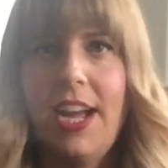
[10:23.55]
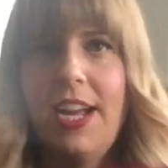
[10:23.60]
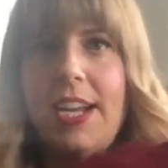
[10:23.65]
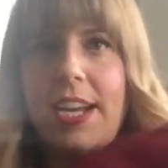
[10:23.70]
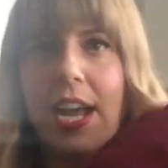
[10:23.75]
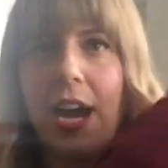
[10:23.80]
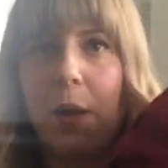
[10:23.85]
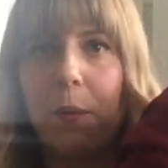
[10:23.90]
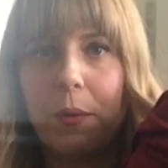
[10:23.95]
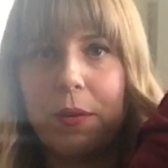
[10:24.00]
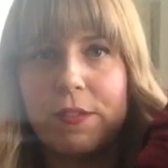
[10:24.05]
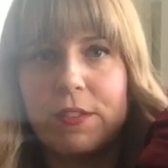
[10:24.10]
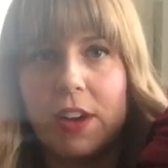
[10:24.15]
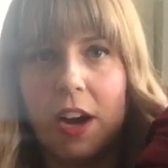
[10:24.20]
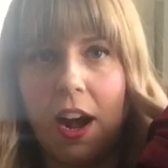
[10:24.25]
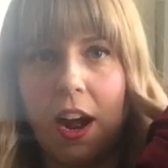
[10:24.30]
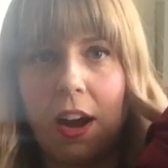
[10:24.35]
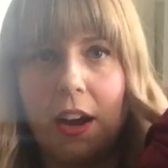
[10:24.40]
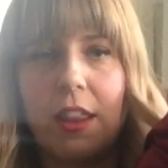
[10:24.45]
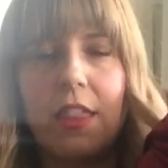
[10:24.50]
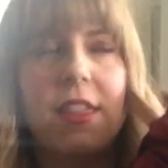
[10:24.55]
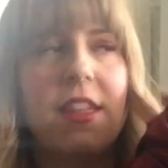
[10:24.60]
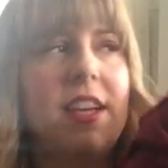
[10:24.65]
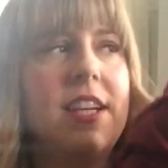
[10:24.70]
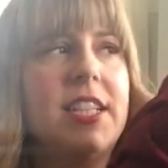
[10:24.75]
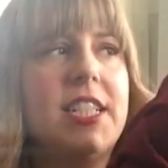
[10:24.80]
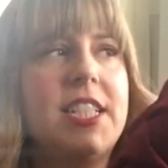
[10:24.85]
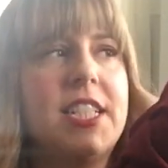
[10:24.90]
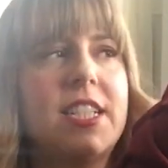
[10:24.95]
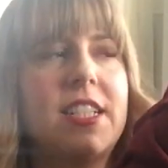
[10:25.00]
And now we've got
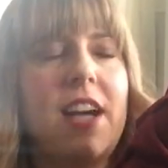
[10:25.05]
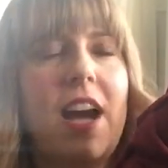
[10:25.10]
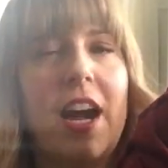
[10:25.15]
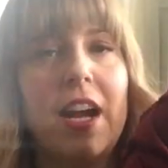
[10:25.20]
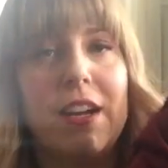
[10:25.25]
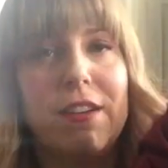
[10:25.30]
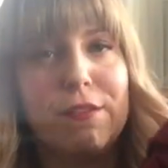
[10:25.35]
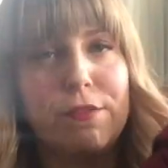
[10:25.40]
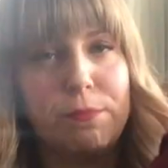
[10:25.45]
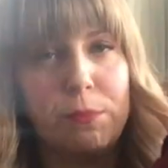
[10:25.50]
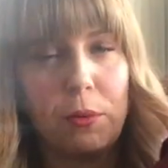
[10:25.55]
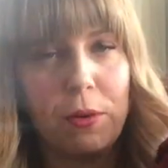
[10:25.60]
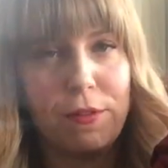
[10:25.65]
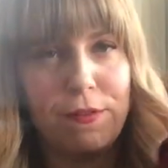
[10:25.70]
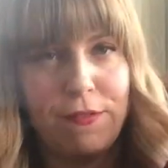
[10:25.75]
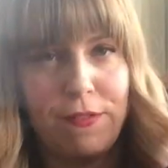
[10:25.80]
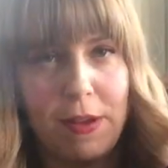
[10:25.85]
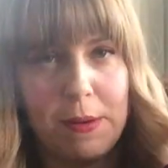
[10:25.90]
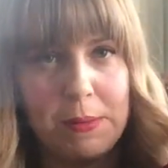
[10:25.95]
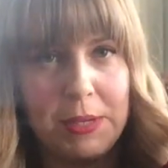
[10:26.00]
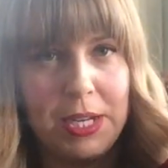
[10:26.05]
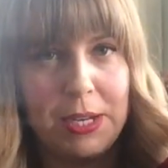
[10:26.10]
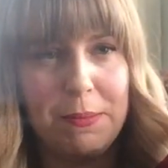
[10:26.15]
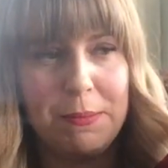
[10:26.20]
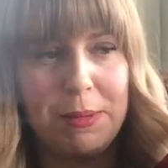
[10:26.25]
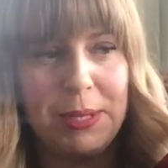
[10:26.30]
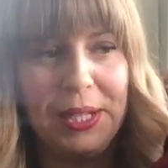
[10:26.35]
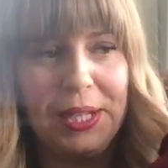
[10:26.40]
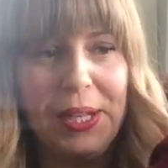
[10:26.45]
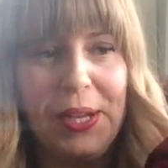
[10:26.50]
this kind of more feminine
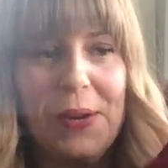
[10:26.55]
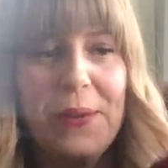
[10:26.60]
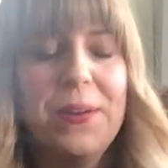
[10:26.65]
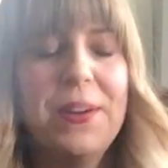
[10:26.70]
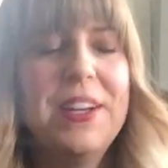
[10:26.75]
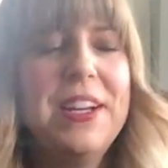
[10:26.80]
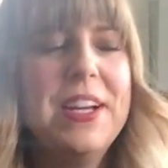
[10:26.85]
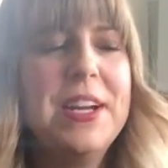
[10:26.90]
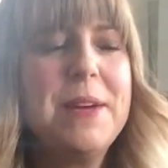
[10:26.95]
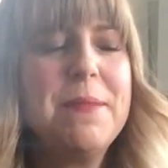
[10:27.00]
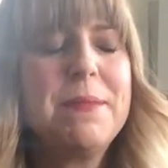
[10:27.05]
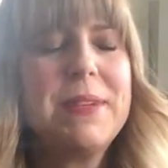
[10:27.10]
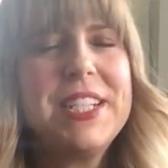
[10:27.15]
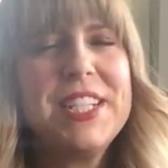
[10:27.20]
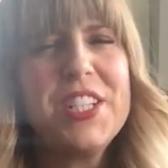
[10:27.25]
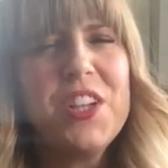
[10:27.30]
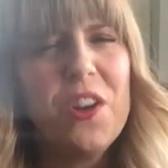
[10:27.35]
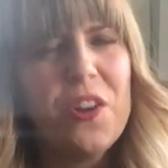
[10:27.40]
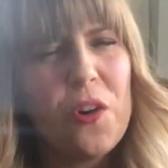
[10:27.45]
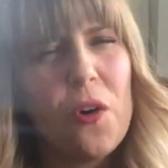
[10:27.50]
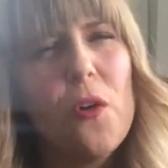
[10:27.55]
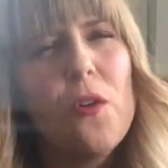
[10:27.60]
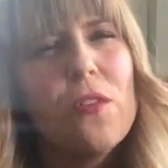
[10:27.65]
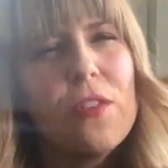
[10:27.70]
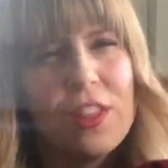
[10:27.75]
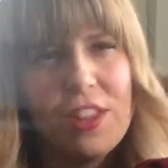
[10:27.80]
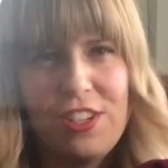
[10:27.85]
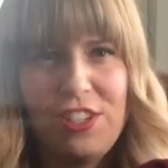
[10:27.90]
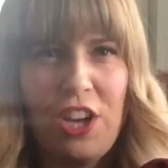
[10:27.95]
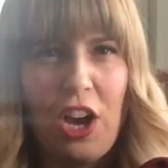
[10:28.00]
pillow, but it's not
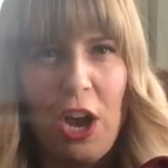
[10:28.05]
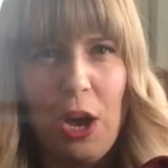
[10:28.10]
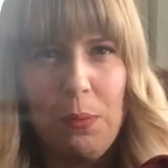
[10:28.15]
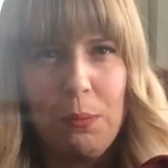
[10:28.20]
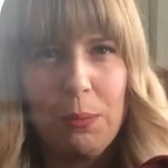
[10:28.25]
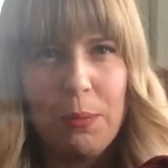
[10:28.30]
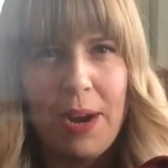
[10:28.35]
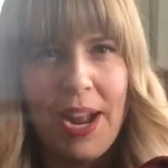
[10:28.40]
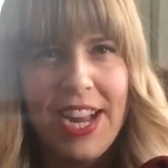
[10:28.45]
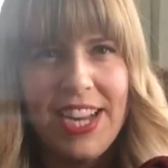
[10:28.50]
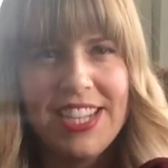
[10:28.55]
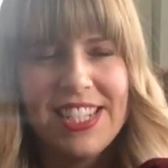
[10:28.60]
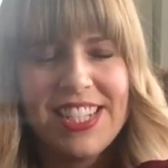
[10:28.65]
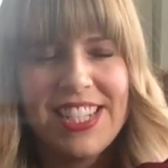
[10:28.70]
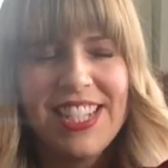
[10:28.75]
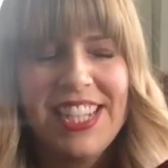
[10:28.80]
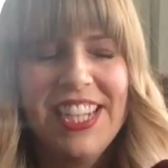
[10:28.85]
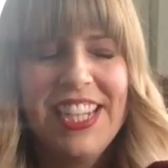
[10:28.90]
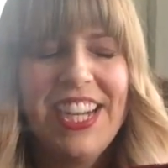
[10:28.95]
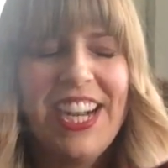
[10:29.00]
over the top, right?